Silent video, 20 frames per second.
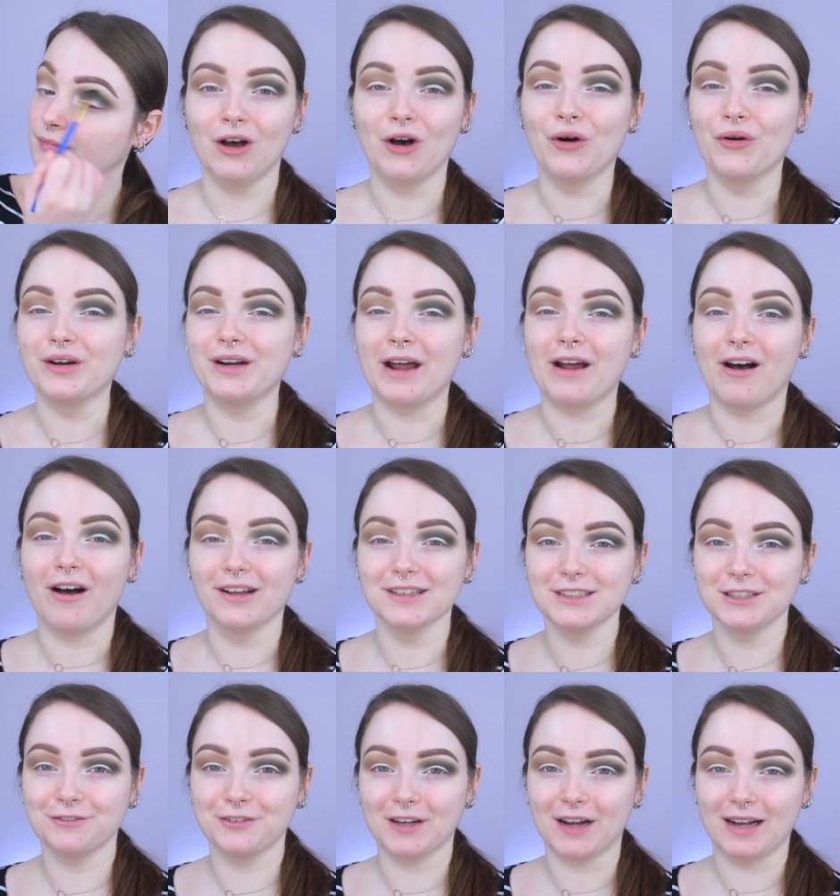Oh, and I
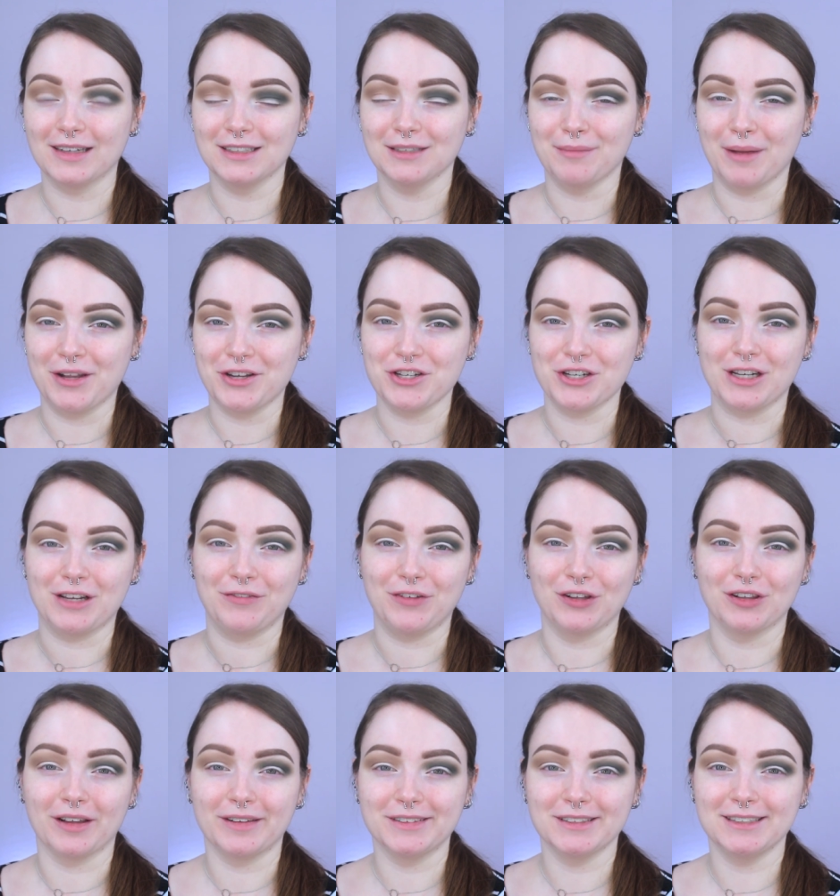also forgot to mention, if
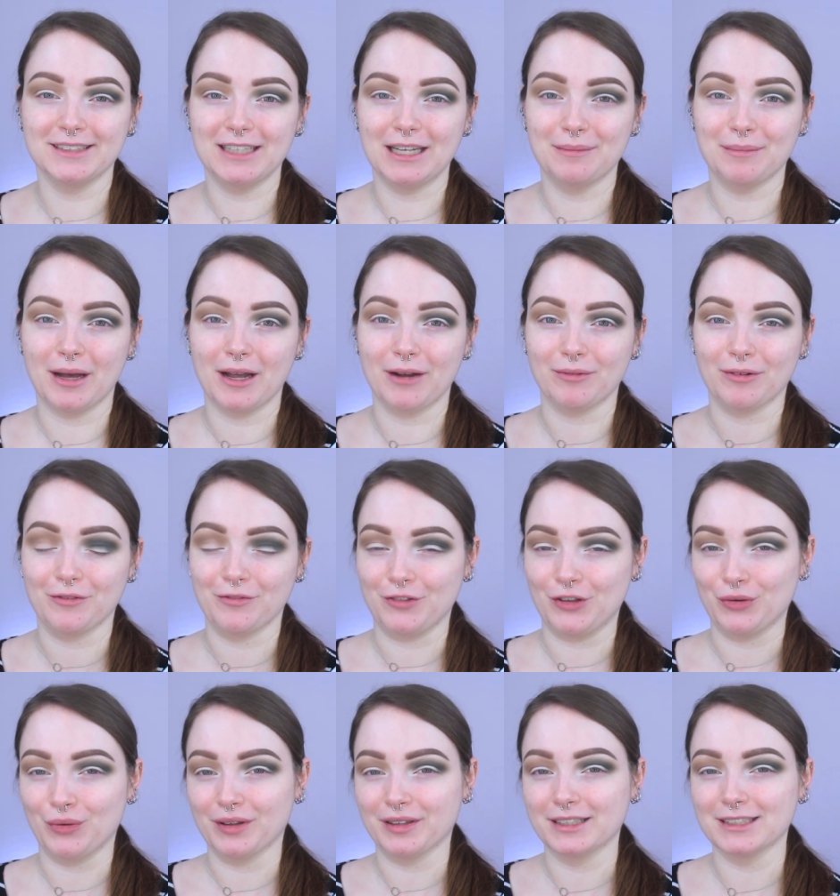you'd like to see my
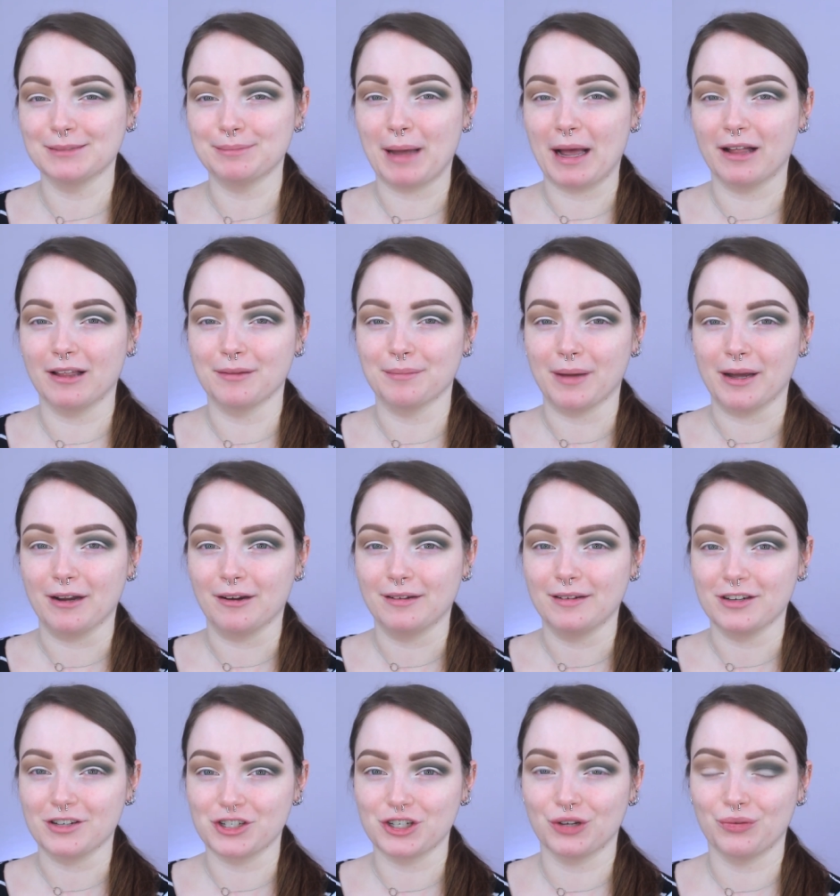review on this palette, my
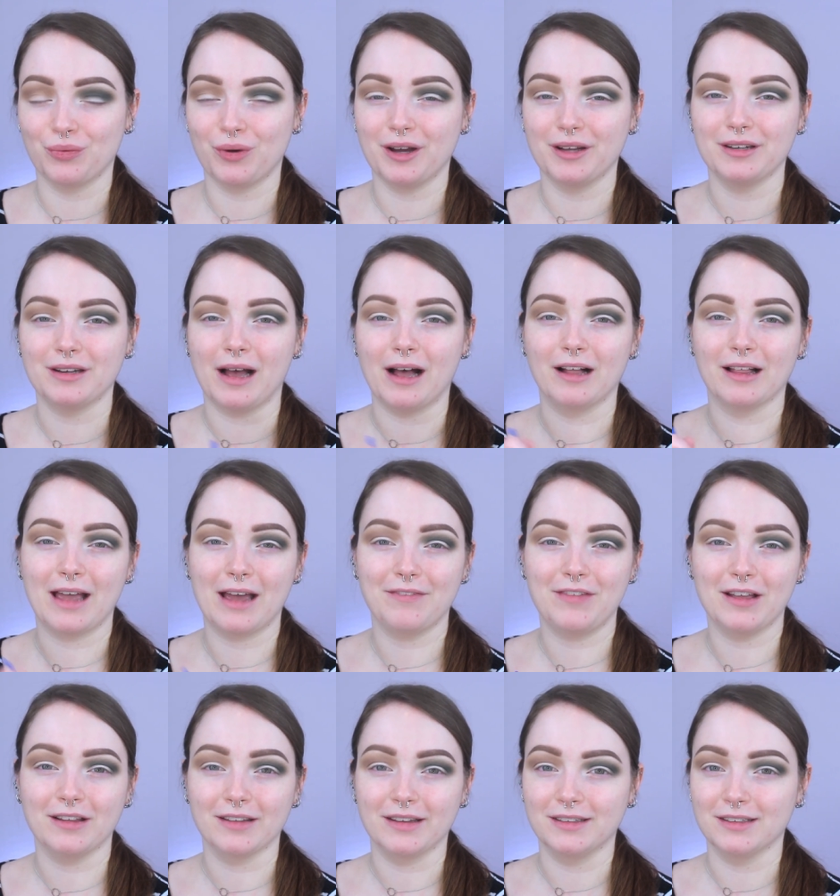initial one, I'll have
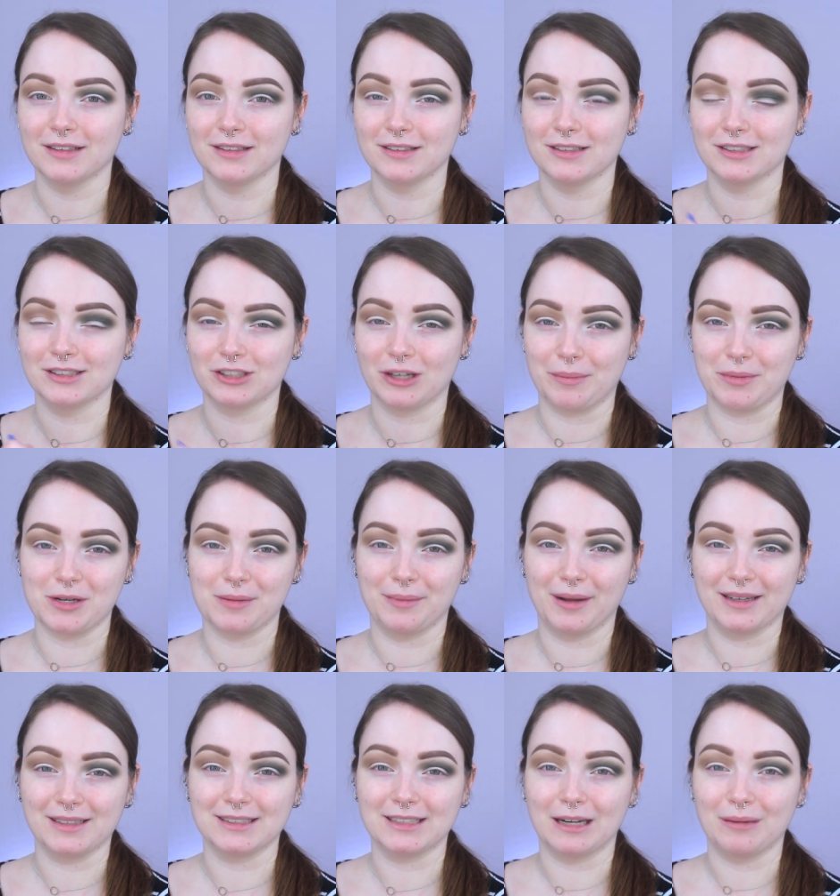that linked in the description
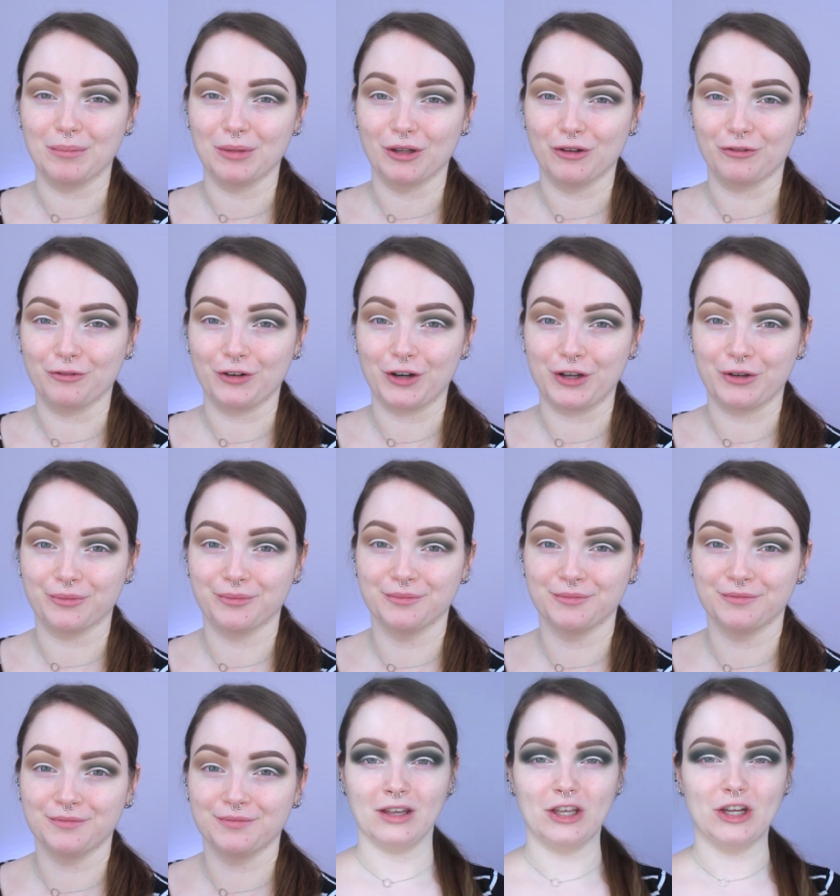box down below for you.
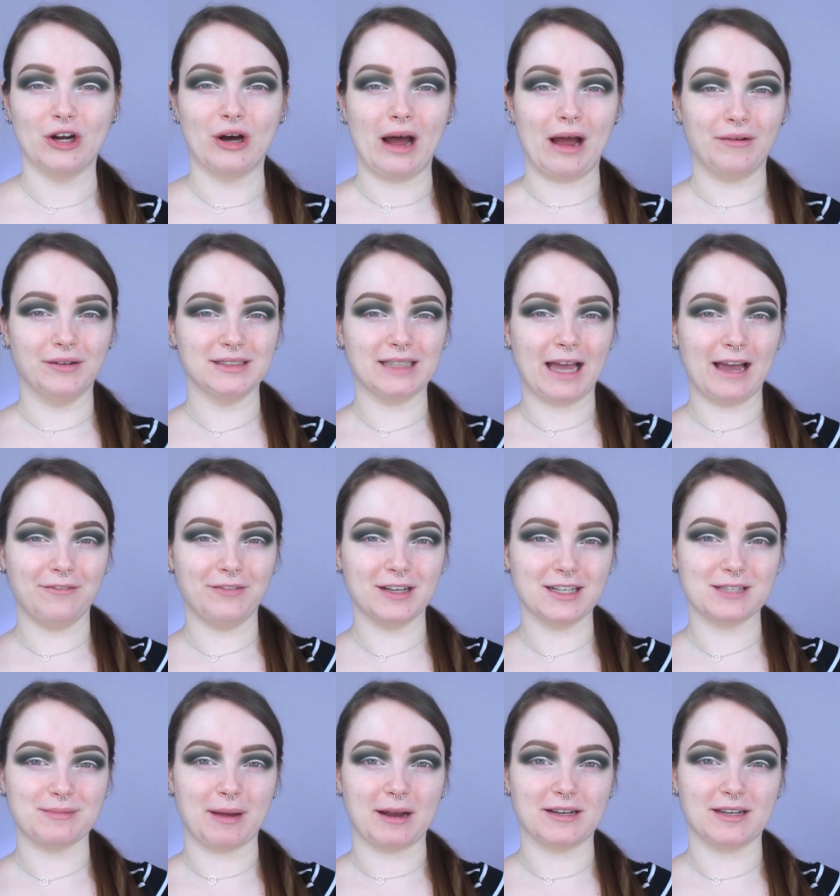You know, I was half
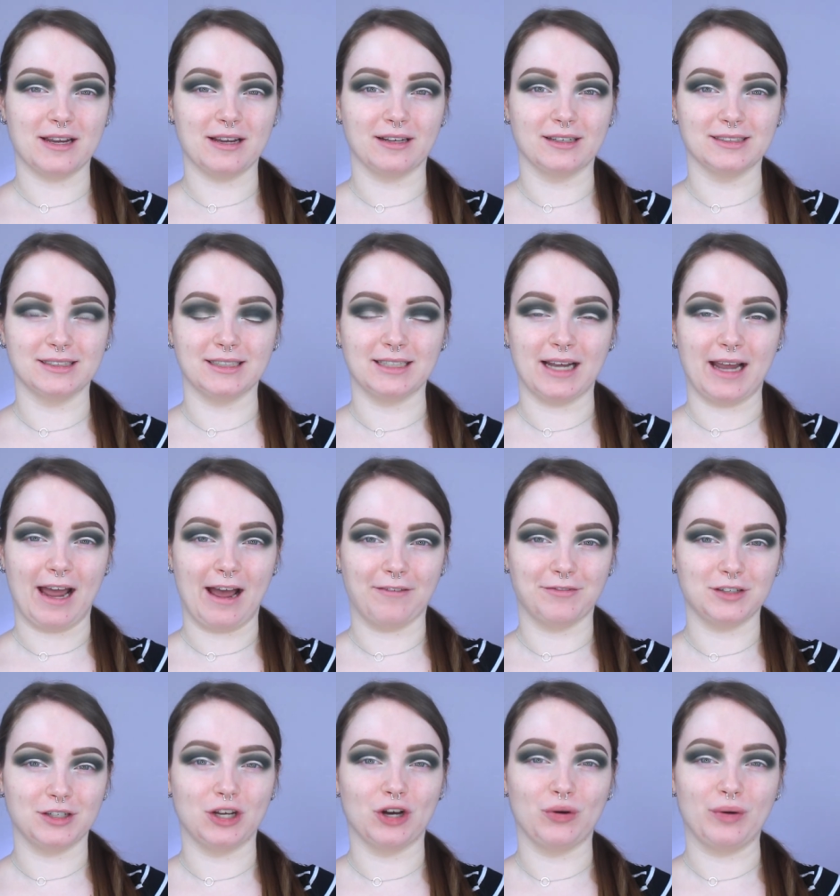expecting us to have
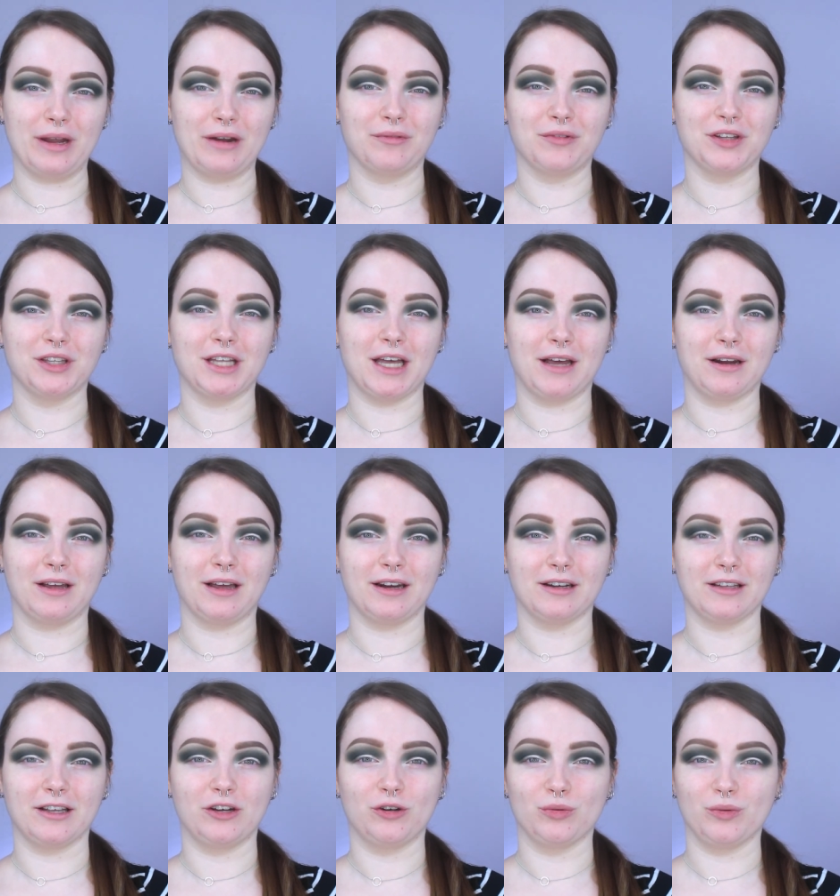to go in with that
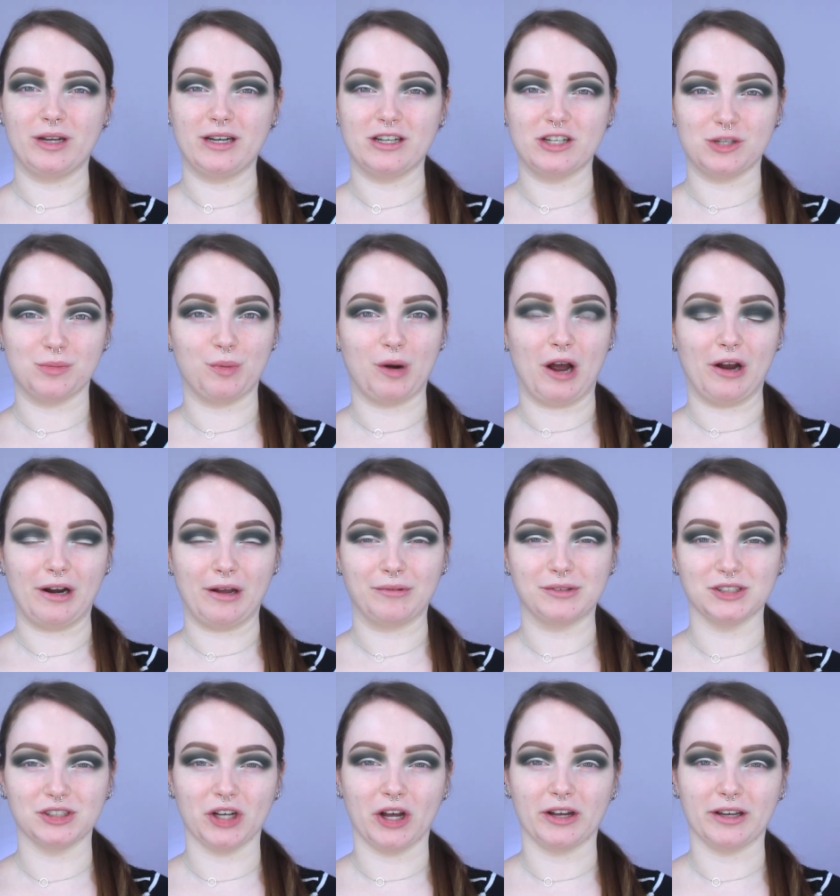kind of like greenish brown I
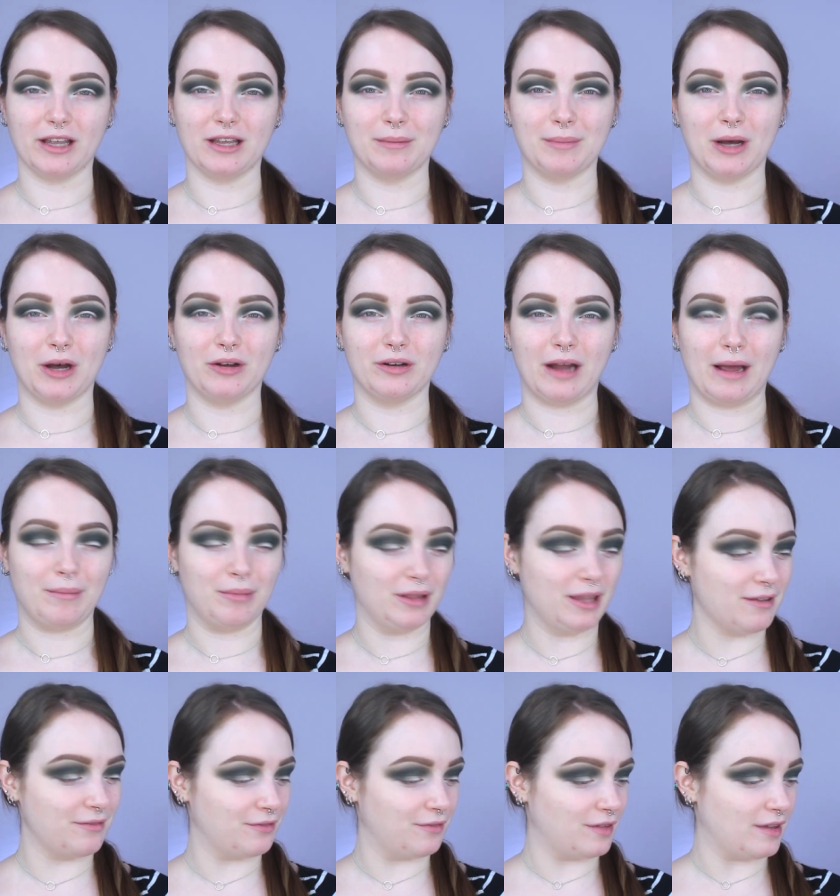was talking about. I
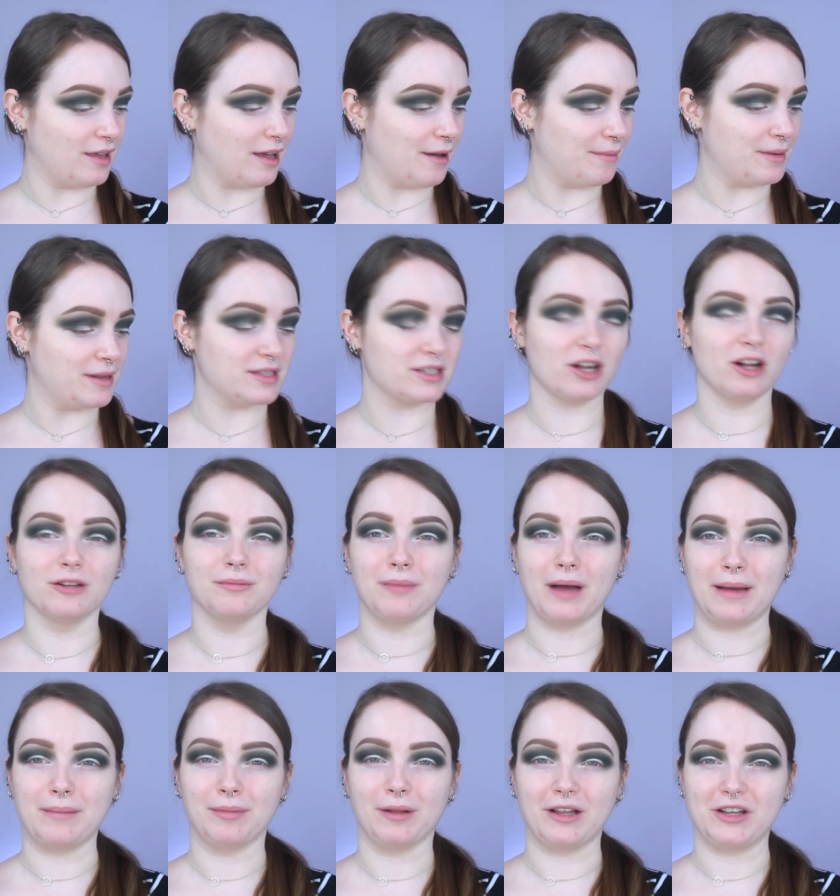believe, yep, it's called
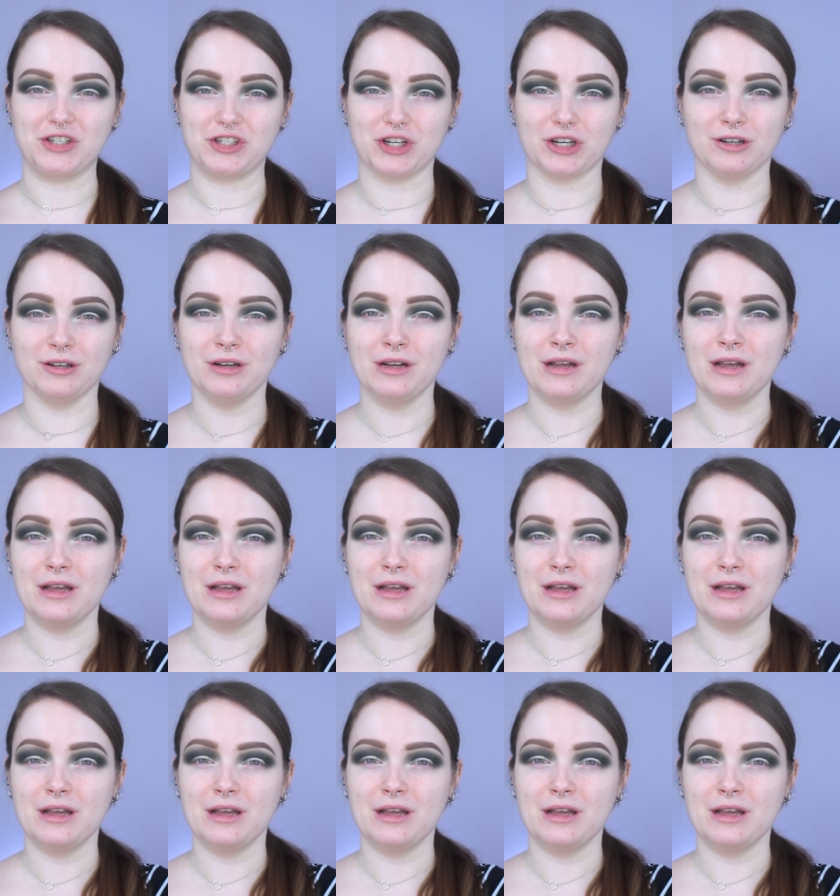My Pleasure,